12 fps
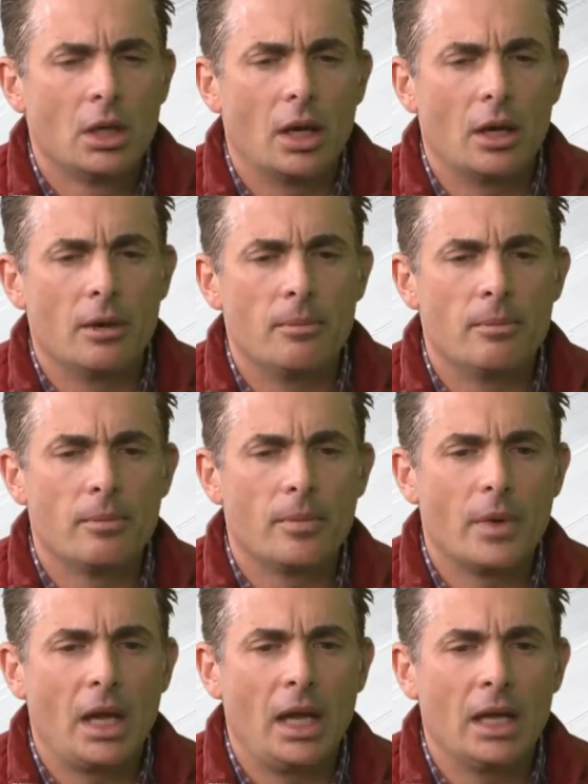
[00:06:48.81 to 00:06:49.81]
Um,
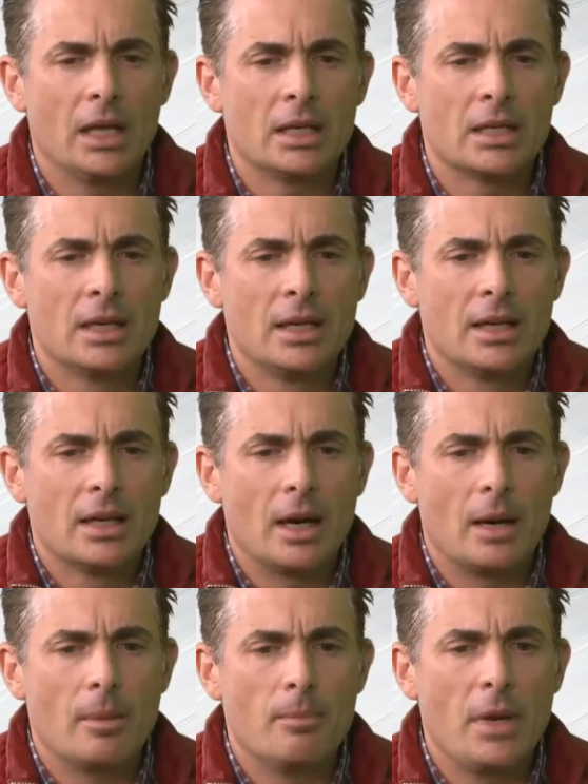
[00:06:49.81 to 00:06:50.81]
and
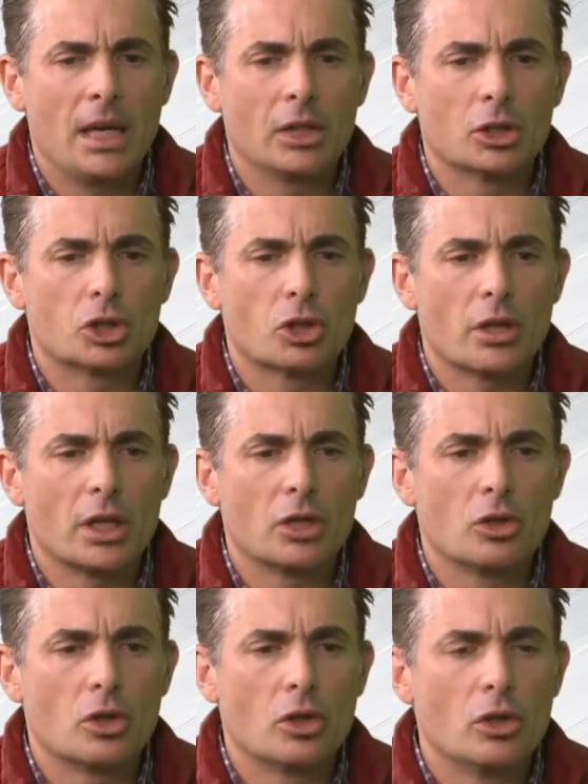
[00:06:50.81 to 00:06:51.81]
um, making sure that
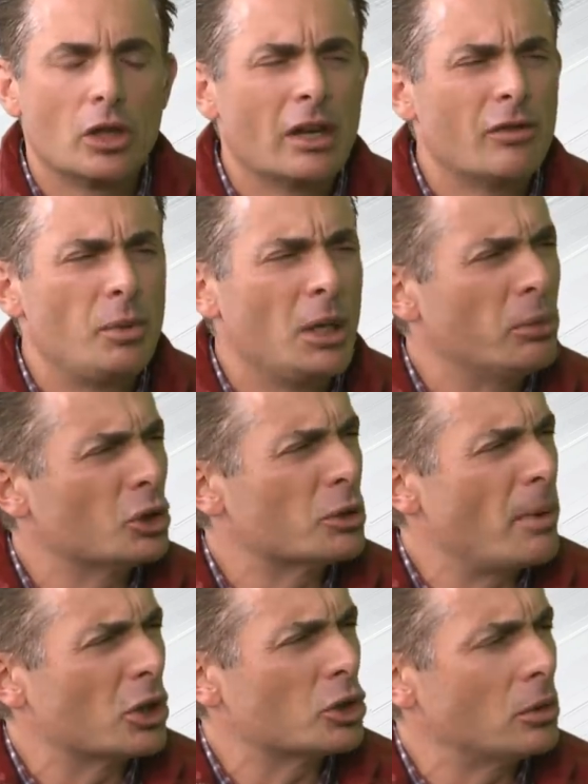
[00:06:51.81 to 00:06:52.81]
you, you give people
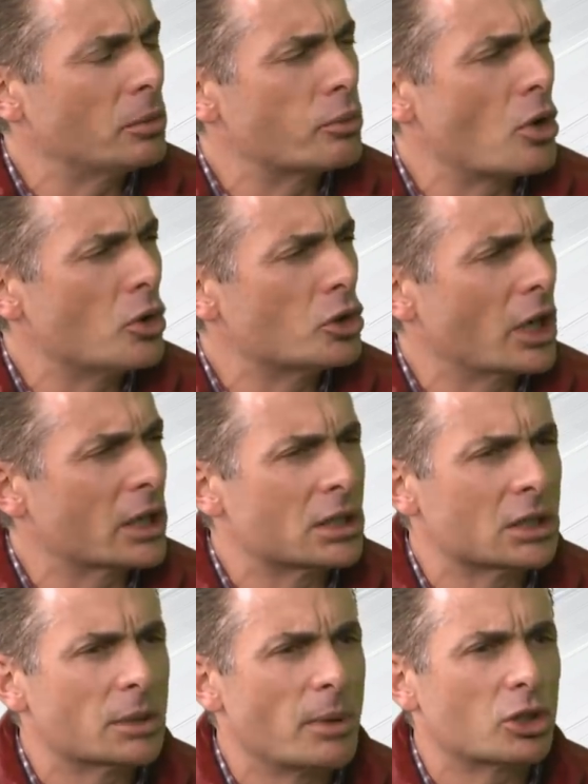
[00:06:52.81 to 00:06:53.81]
special
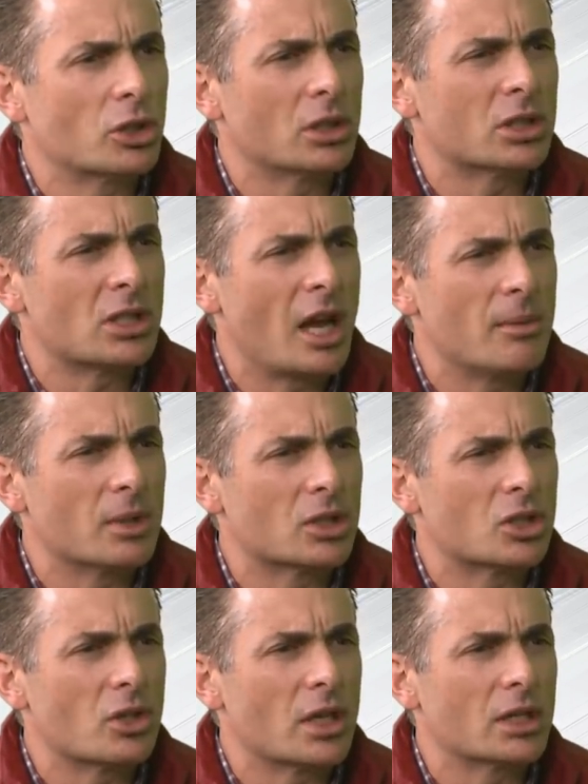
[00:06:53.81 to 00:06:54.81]
projects and special
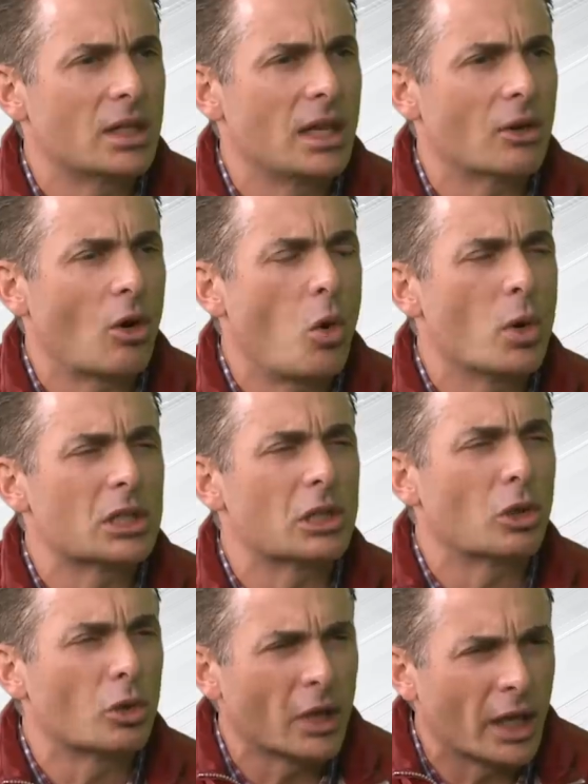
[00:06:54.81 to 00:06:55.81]
assignments so that they are always
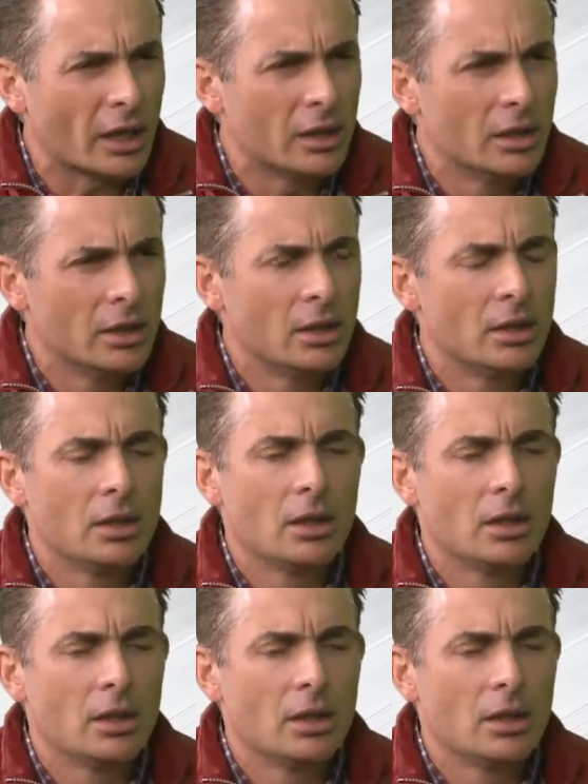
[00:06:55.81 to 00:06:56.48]
learning. Mm.